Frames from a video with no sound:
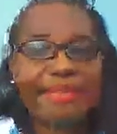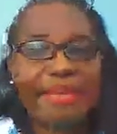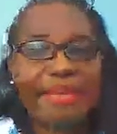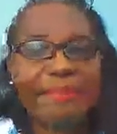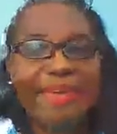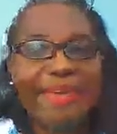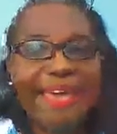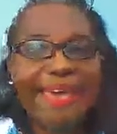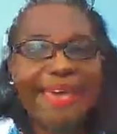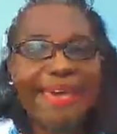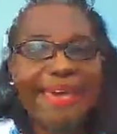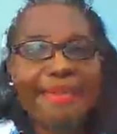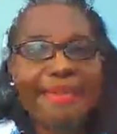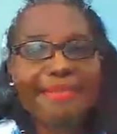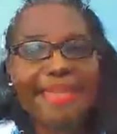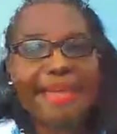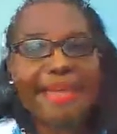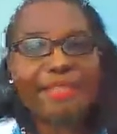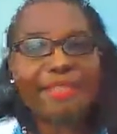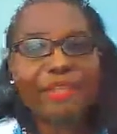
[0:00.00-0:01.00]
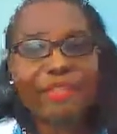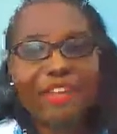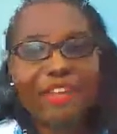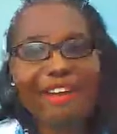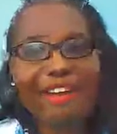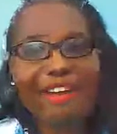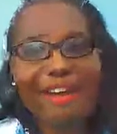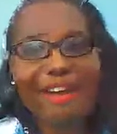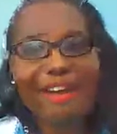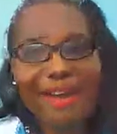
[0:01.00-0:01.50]
Another problem we
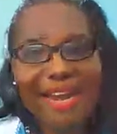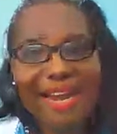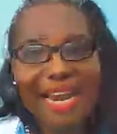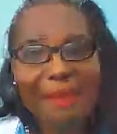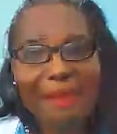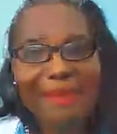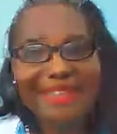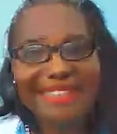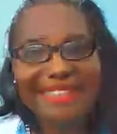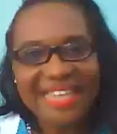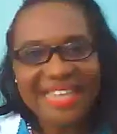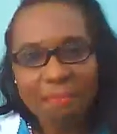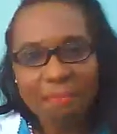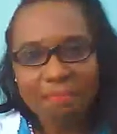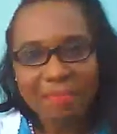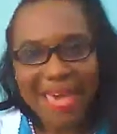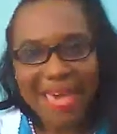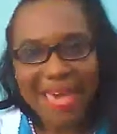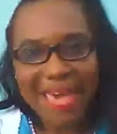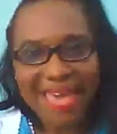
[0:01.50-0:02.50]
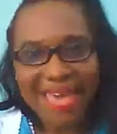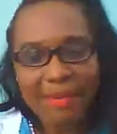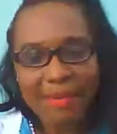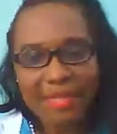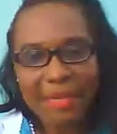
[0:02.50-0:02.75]
have in the system